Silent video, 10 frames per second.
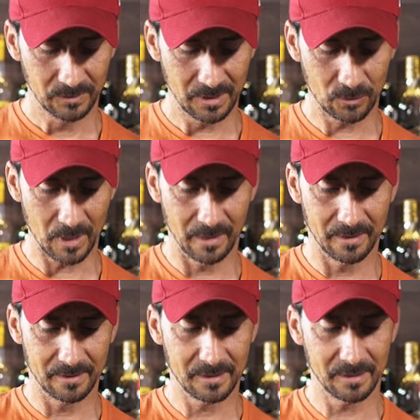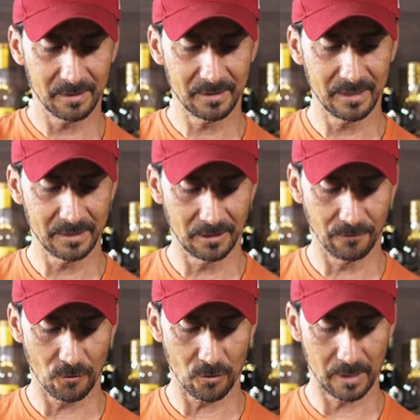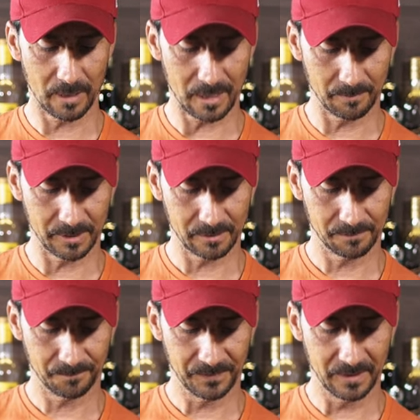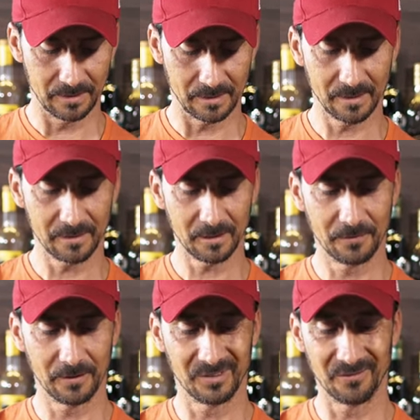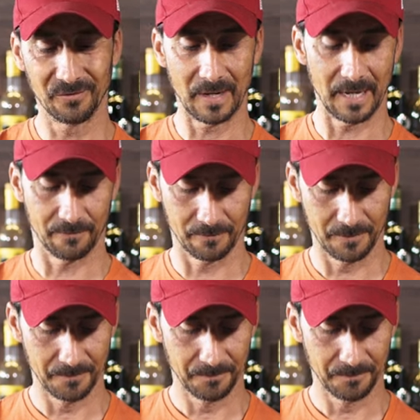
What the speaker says: This one is 164 grams. This is 155.